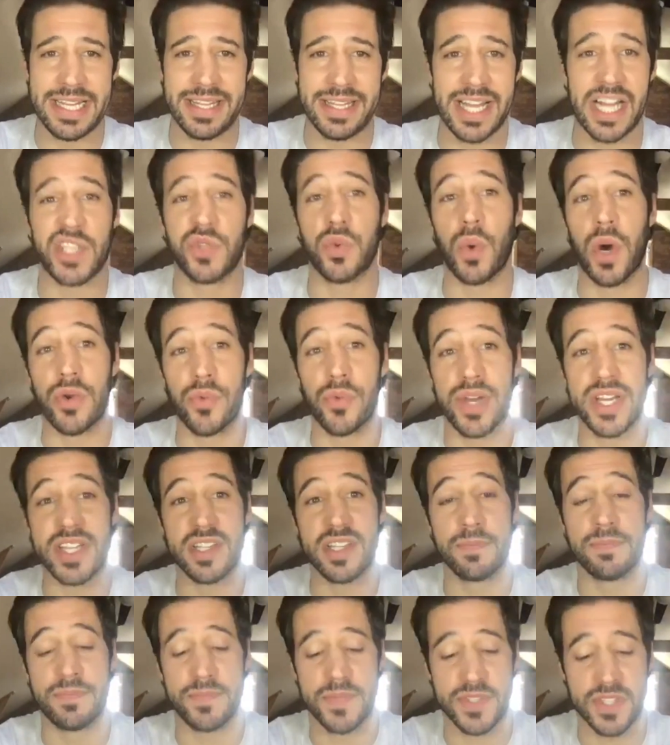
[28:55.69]
That's one
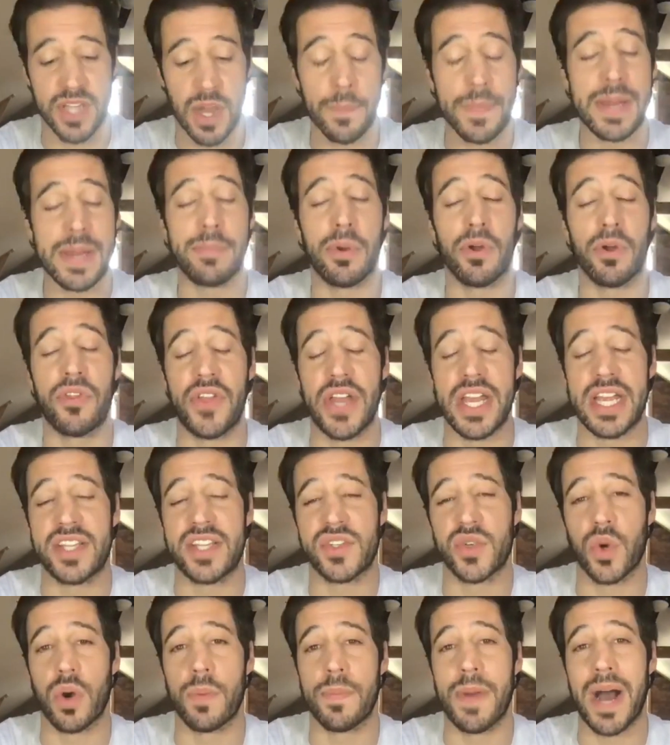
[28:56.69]
reason some people think
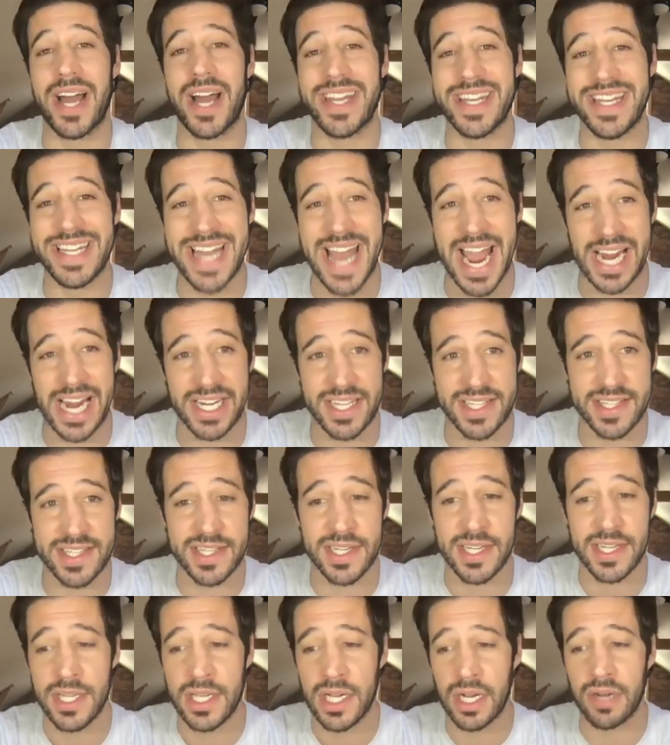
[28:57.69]
sauropod necks
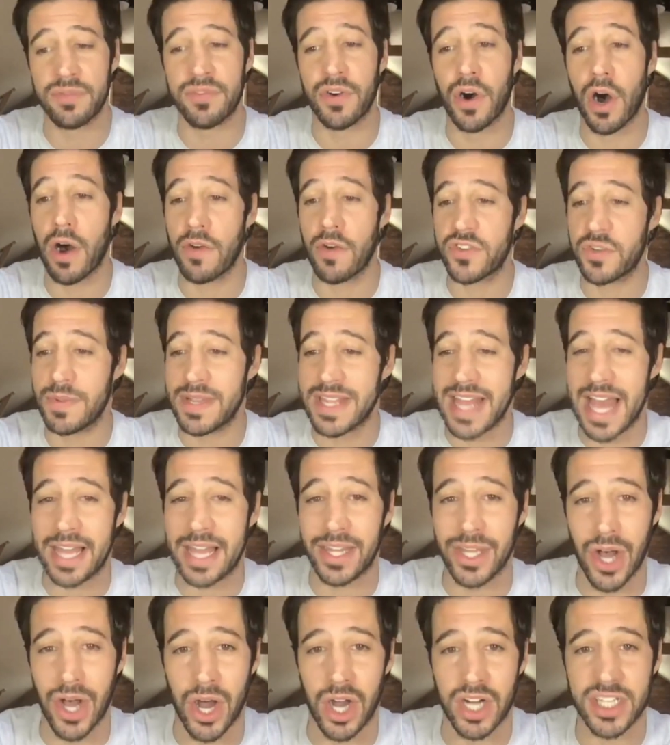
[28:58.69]
evolved to be that
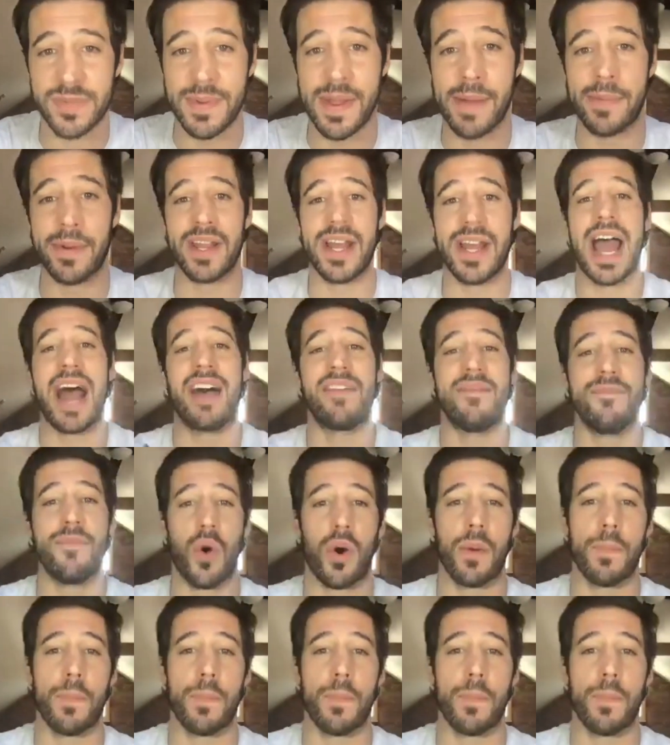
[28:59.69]
long to be able to have more